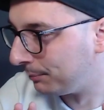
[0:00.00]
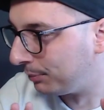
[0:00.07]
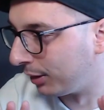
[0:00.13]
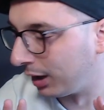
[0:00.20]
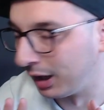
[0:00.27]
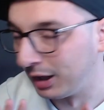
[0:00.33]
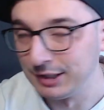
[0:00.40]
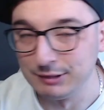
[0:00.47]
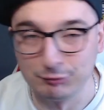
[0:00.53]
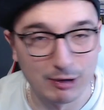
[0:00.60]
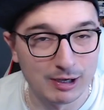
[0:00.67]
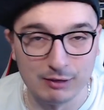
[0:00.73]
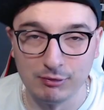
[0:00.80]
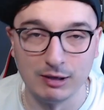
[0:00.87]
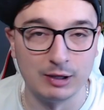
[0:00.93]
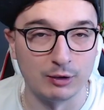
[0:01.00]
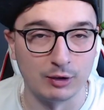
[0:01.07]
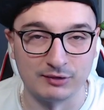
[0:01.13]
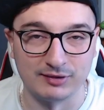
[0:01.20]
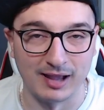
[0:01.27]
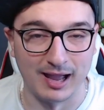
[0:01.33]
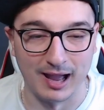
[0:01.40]
But a really, really
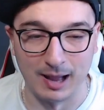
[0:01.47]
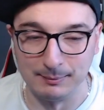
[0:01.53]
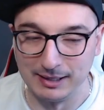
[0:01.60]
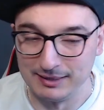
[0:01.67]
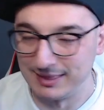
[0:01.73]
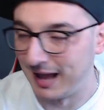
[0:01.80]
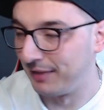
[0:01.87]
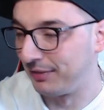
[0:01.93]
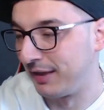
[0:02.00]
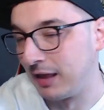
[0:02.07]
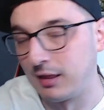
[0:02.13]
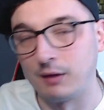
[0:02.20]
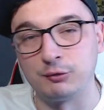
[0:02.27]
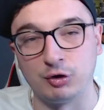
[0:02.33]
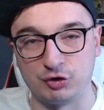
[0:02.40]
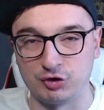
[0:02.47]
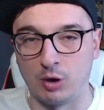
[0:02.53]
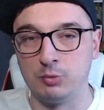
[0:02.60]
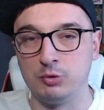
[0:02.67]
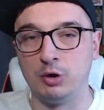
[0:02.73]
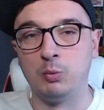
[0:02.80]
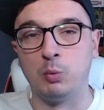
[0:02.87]
good set. I mean, that there that I've just
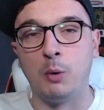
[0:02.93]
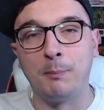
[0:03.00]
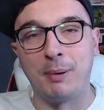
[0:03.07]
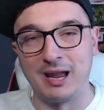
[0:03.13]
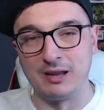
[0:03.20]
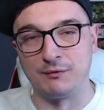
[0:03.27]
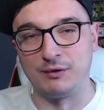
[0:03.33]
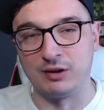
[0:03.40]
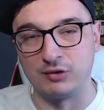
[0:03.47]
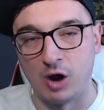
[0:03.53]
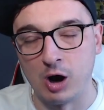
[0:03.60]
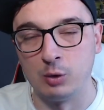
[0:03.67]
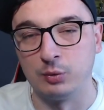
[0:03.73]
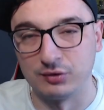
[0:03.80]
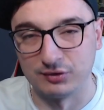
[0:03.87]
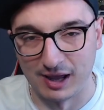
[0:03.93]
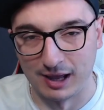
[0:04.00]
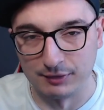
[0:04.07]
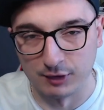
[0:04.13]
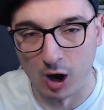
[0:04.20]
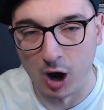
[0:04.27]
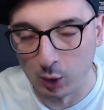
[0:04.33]
shown you will pay for this whole
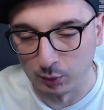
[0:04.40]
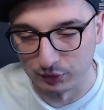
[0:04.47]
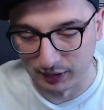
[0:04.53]
set. The whole